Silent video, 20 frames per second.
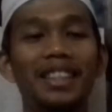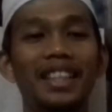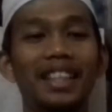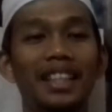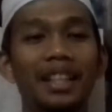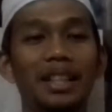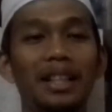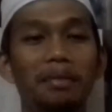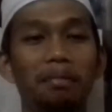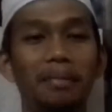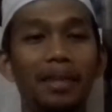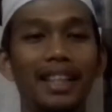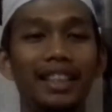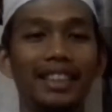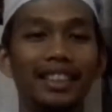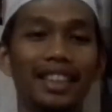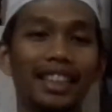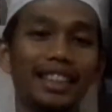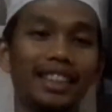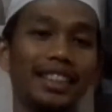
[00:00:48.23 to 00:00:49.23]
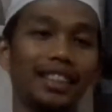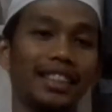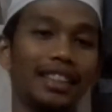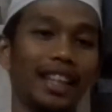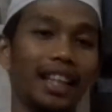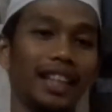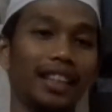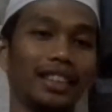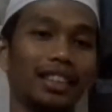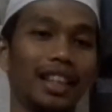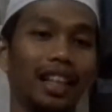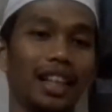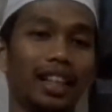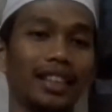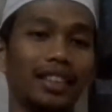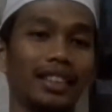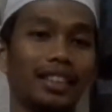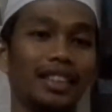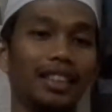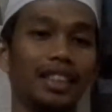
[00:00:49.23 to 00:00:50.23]
the message that
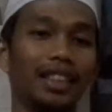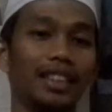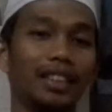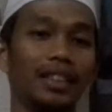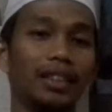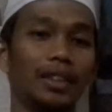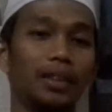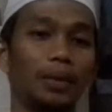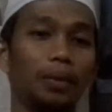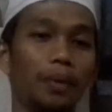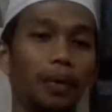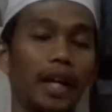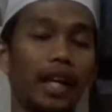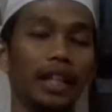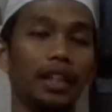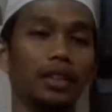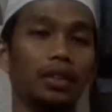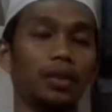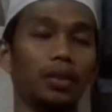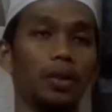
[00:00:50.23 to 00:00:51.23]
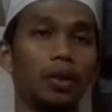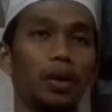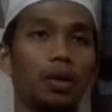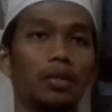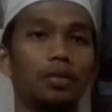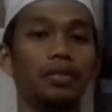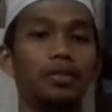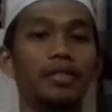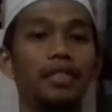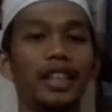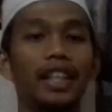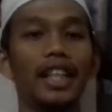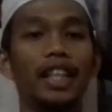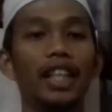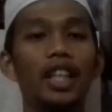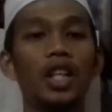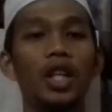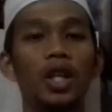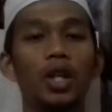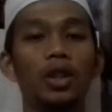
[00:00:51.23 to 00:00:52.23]
artist when
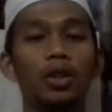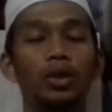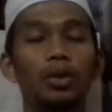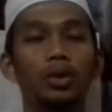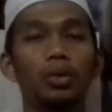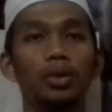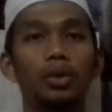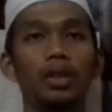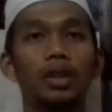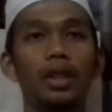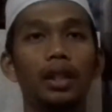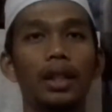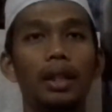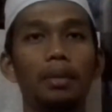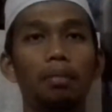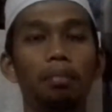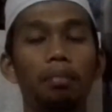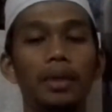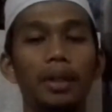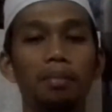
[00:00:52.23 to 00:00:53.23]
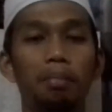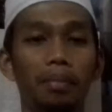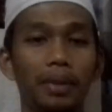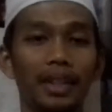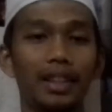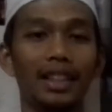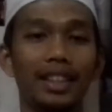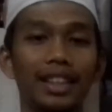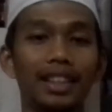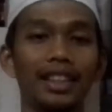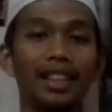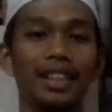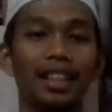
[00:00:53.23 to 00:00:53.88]
convey to the people